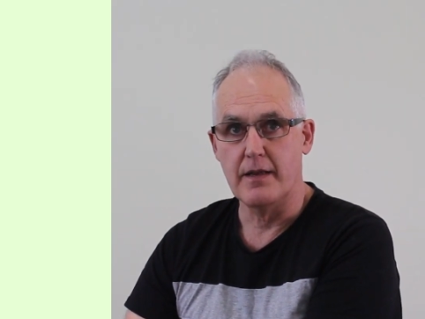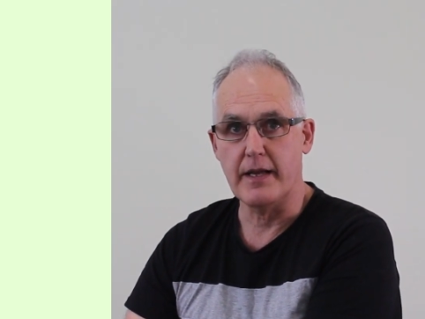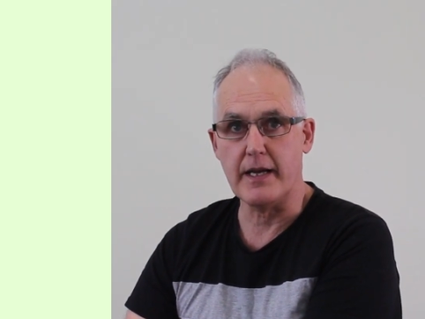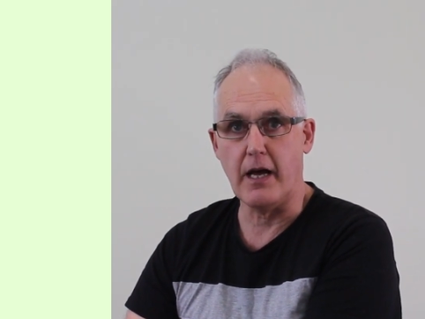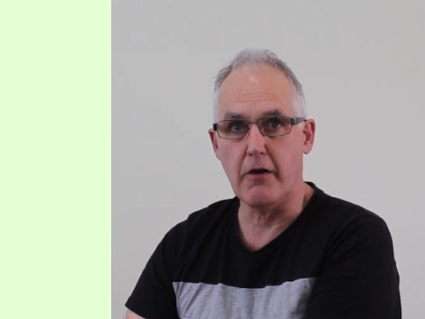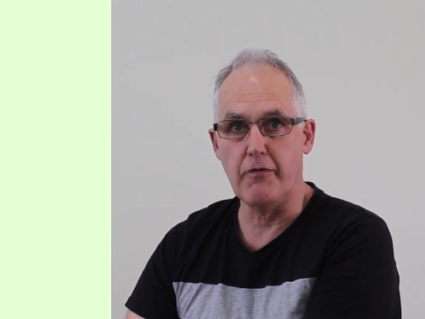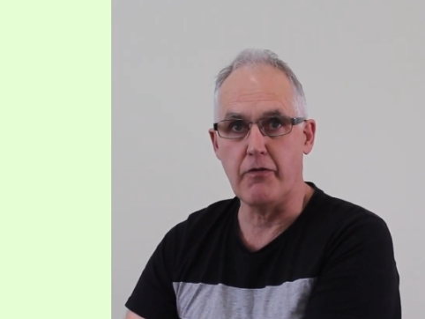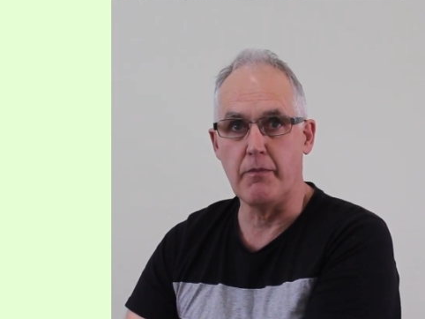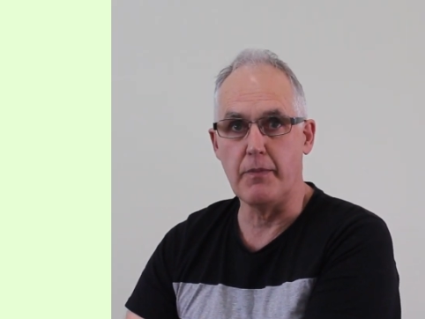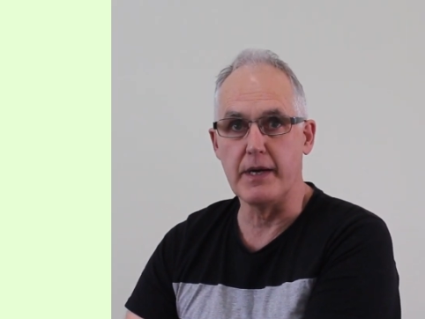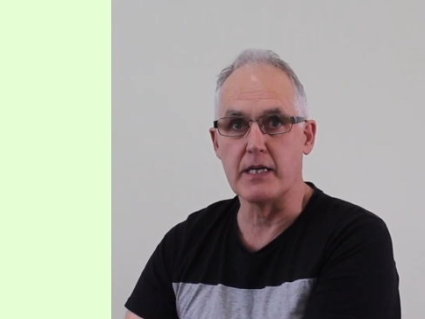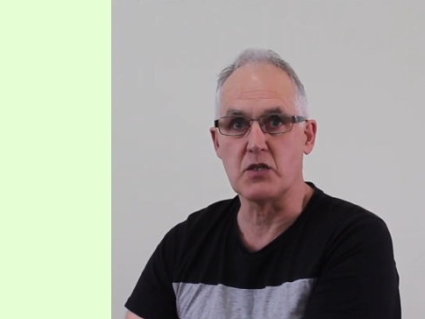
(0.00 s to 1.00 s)
They go
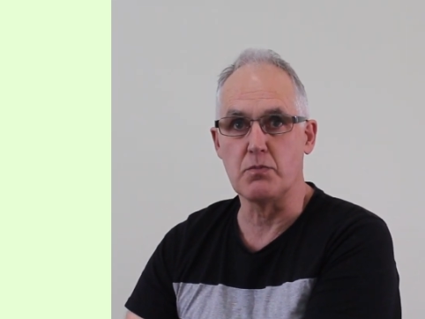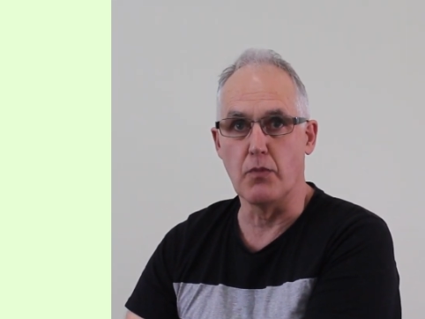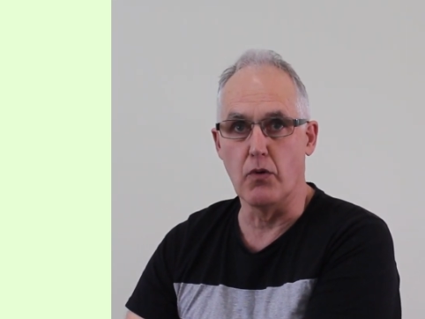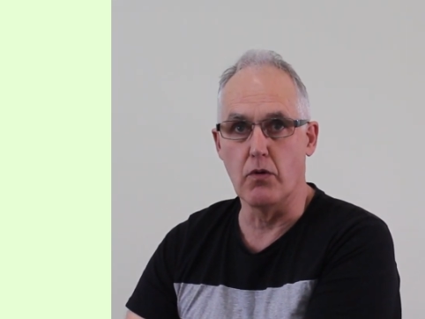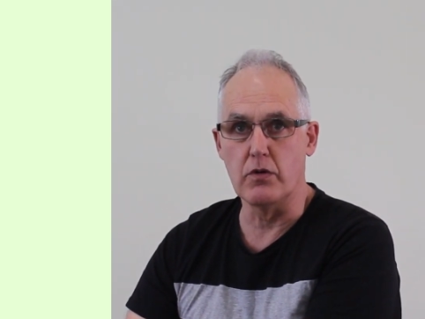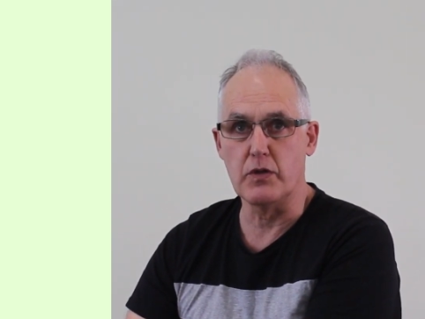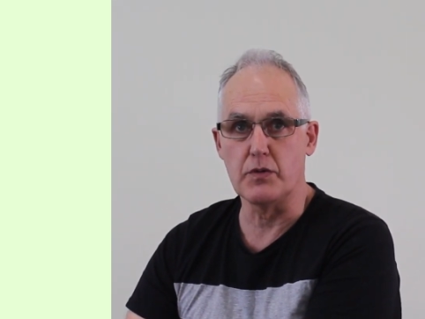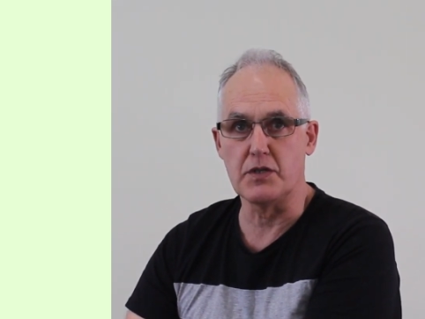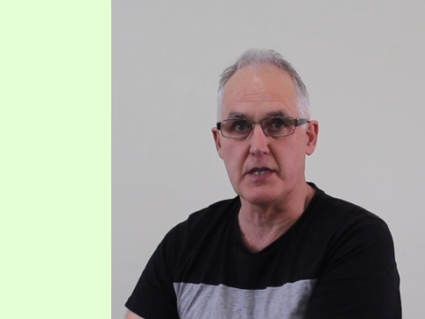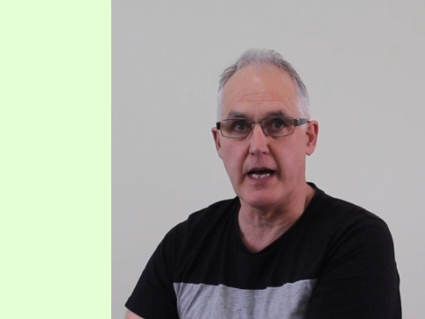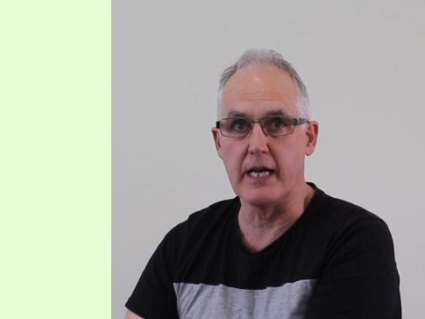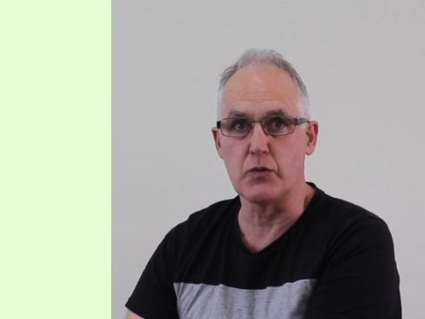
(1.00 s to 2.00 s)
from being small to a
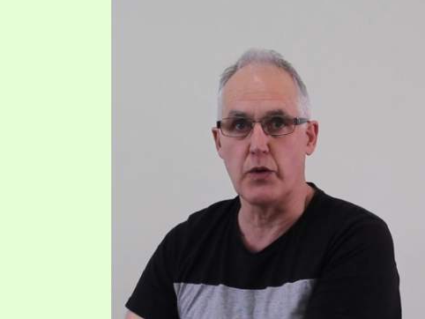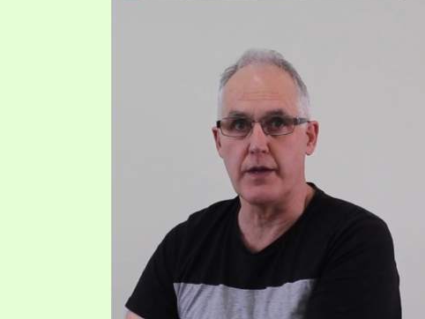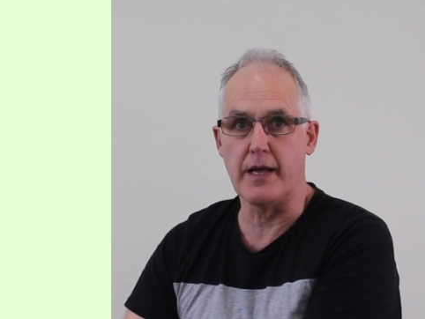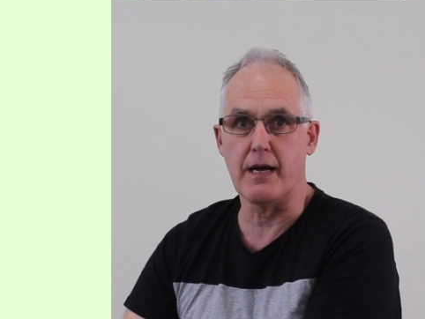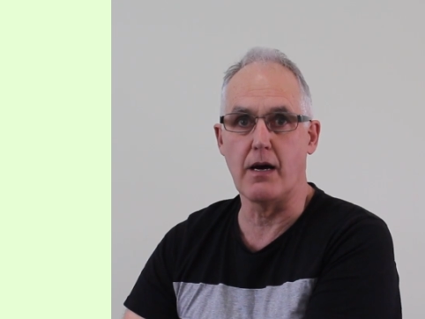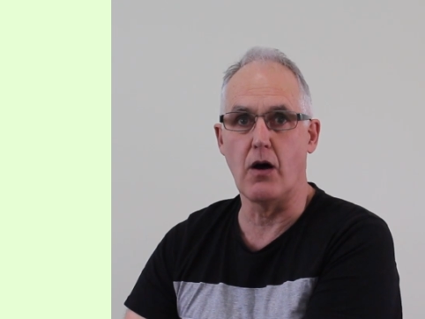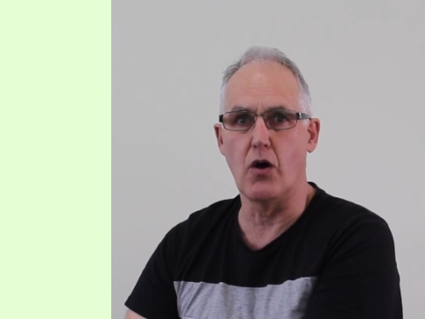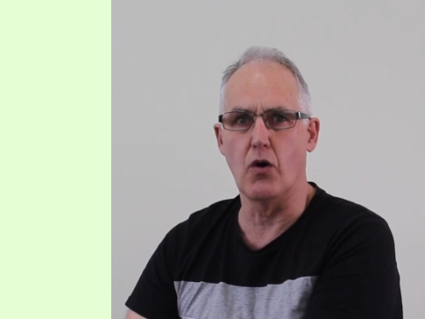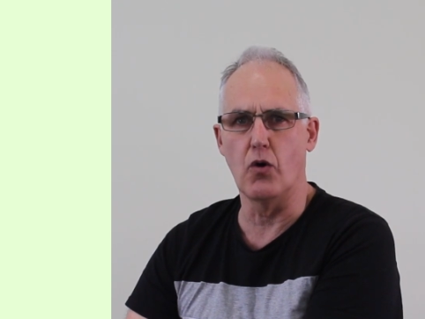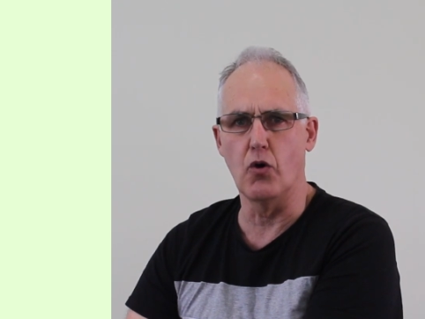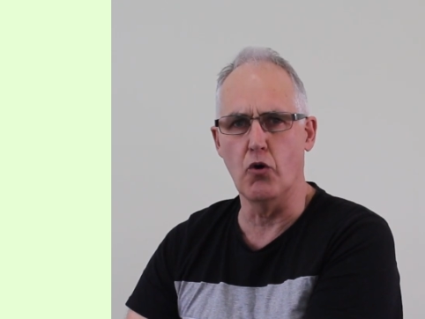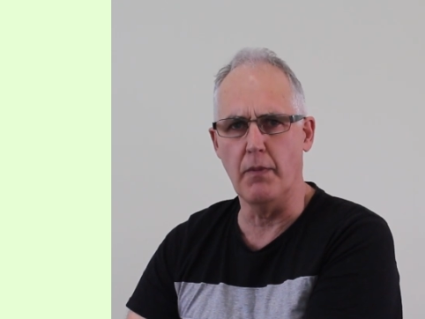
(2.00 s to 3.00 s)
stage where they are
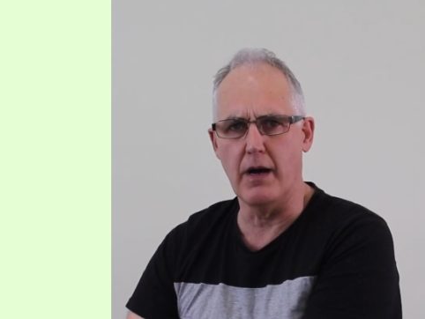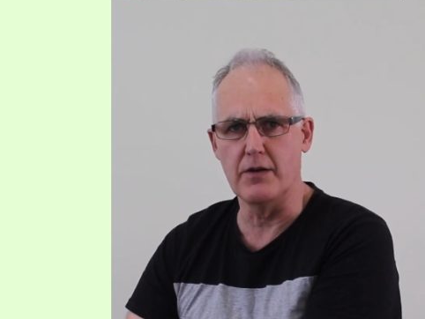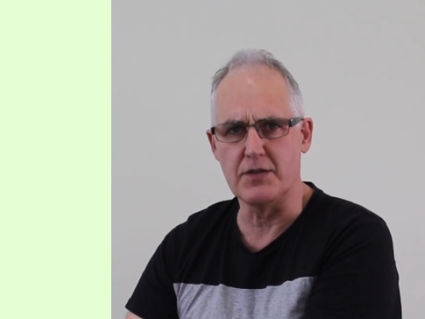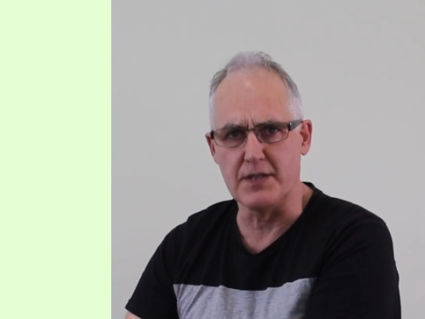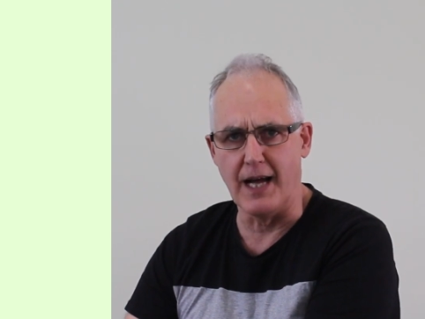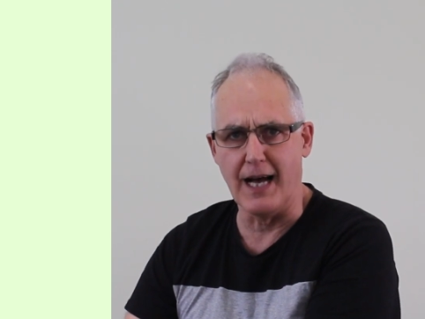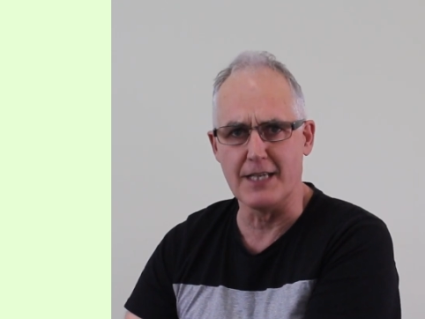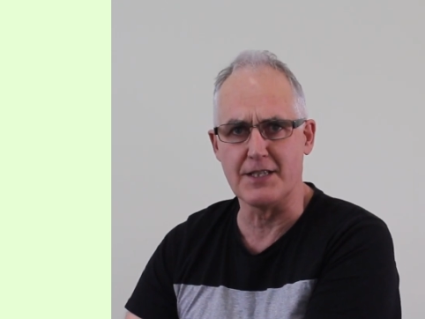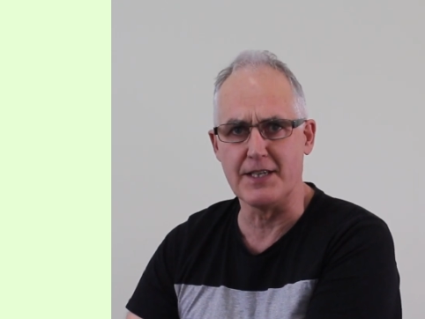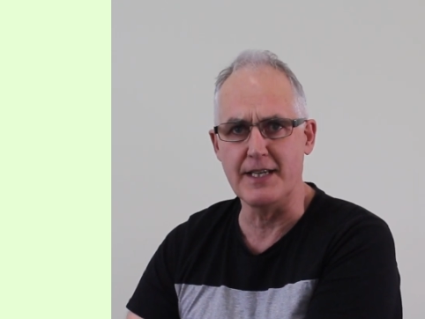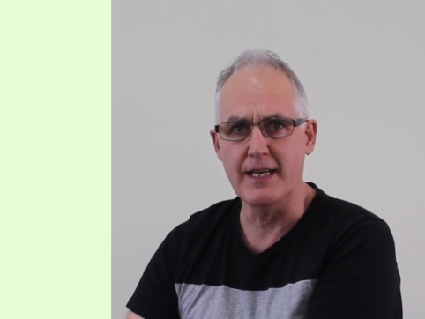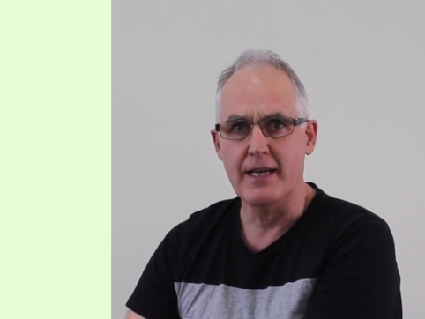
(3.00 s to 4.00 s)
almost
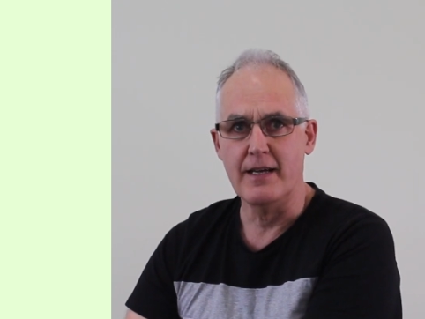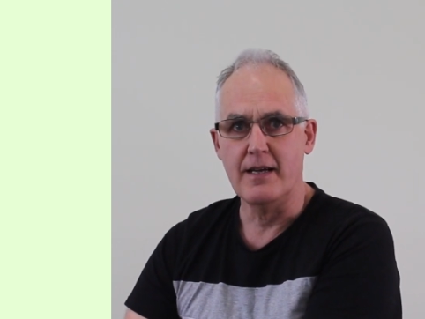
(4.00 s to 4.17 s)
nasty,